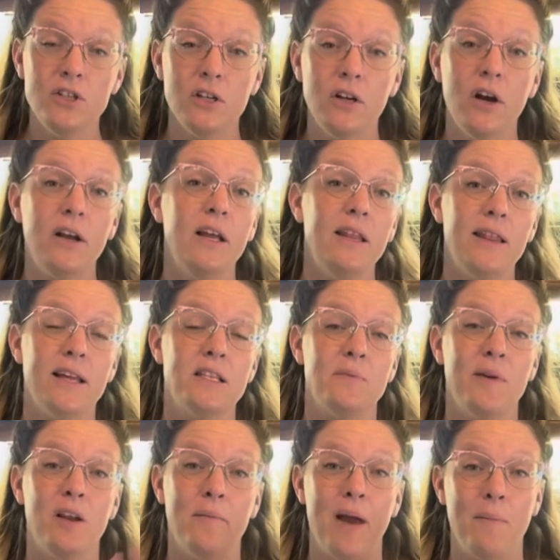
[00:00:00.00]
garden that's
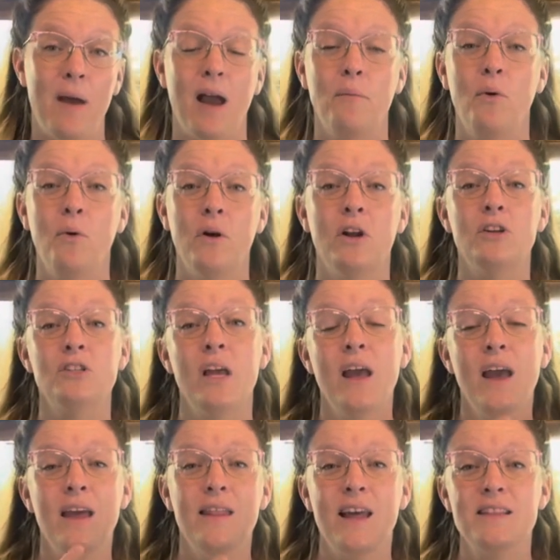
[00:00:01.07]
been on my back porch,
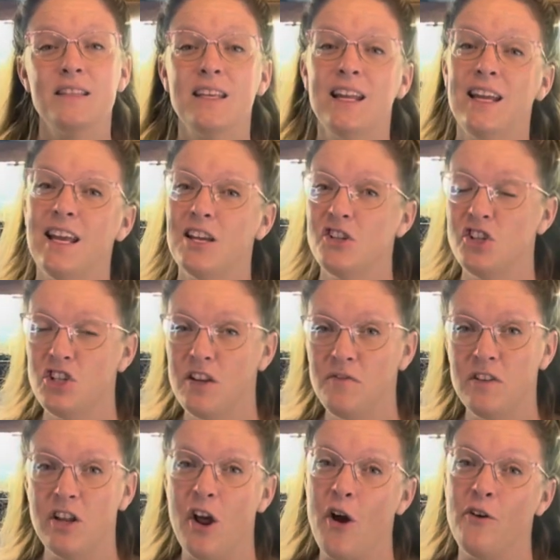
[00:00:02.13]
that's going to get
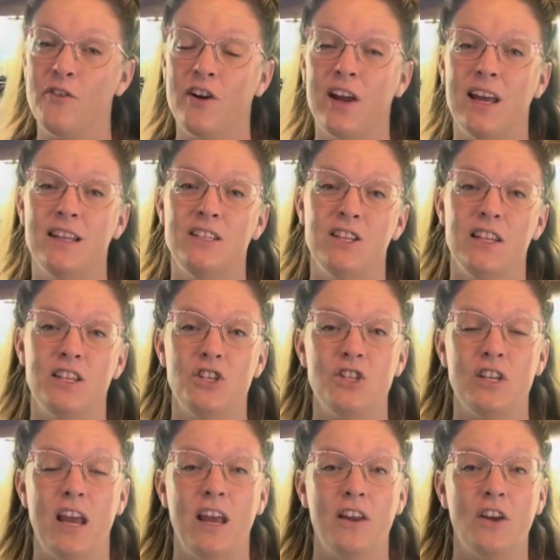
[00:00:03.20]
shifted over into the
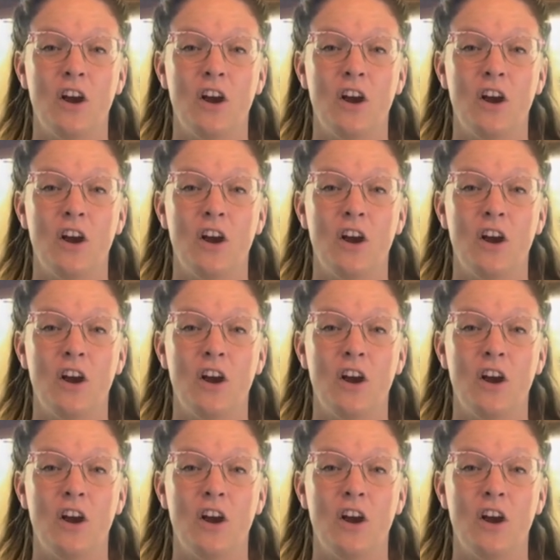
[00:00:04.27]
shade